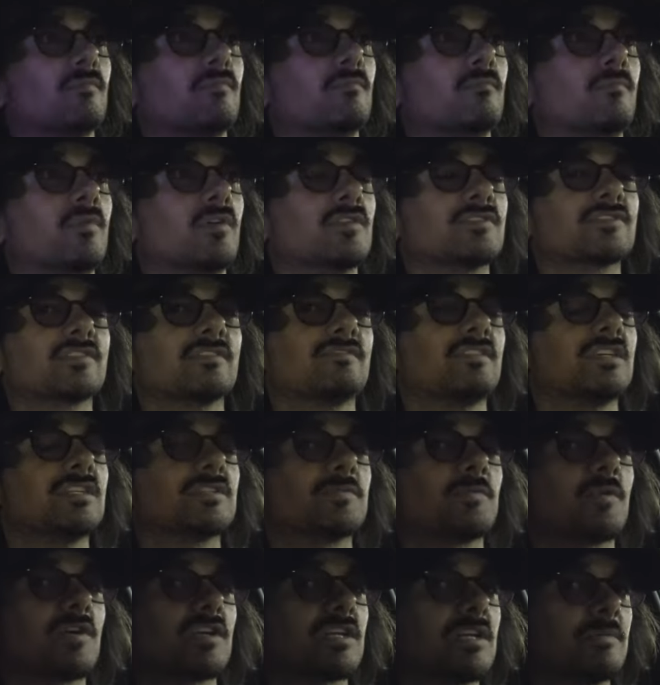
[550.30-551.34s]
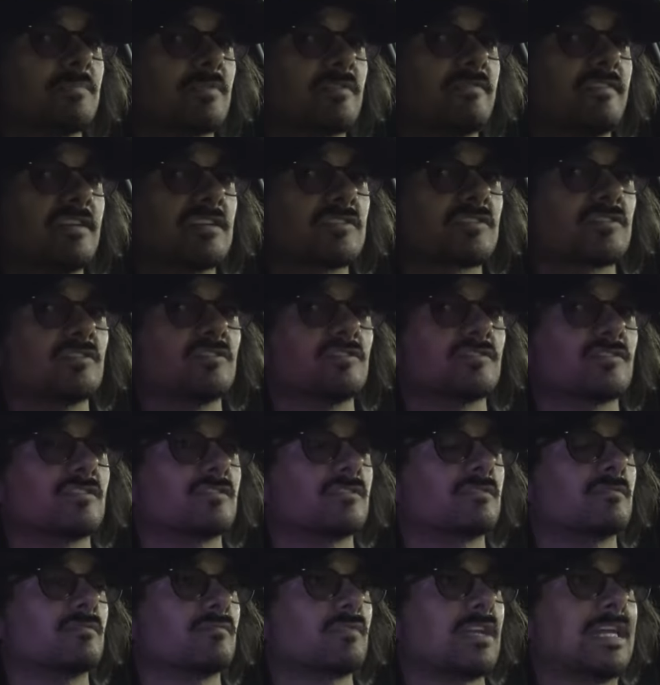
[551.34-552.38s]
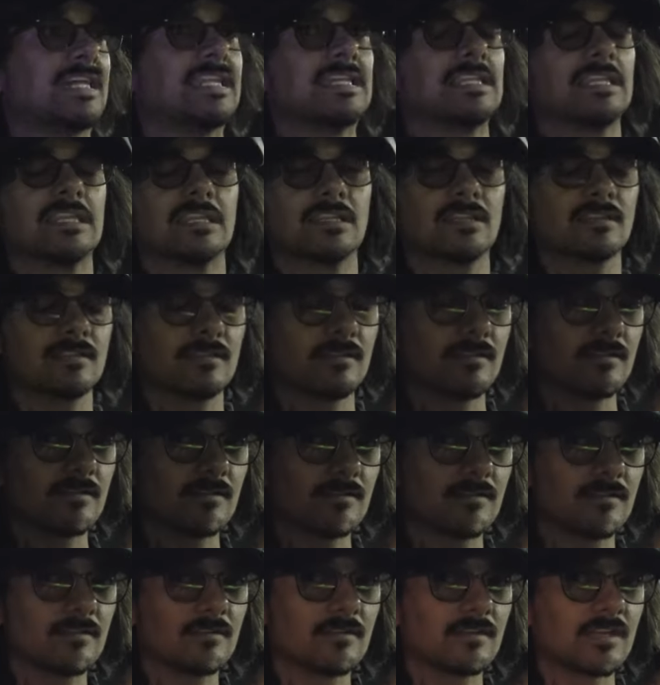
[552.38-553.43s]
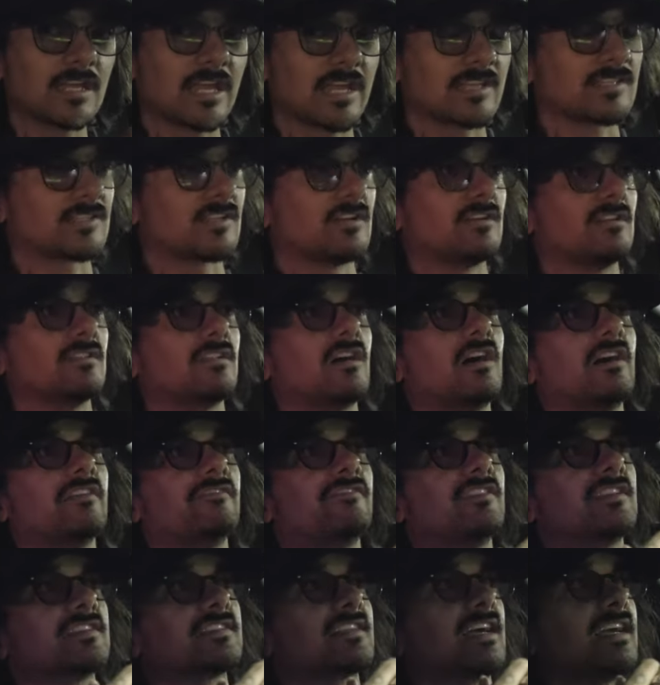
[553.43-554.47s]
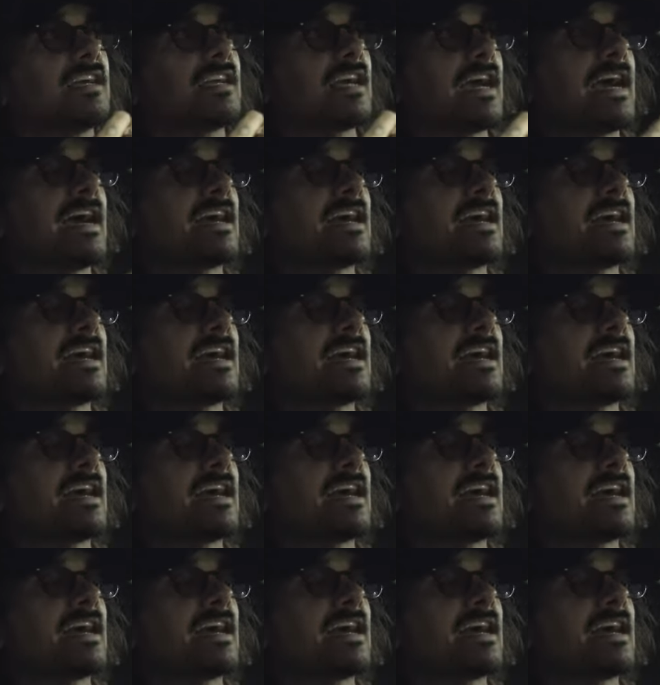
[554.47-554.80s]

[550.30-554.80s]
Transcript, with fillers: most of these working professionals are hidden. Mm-hmm. And so a lot of this like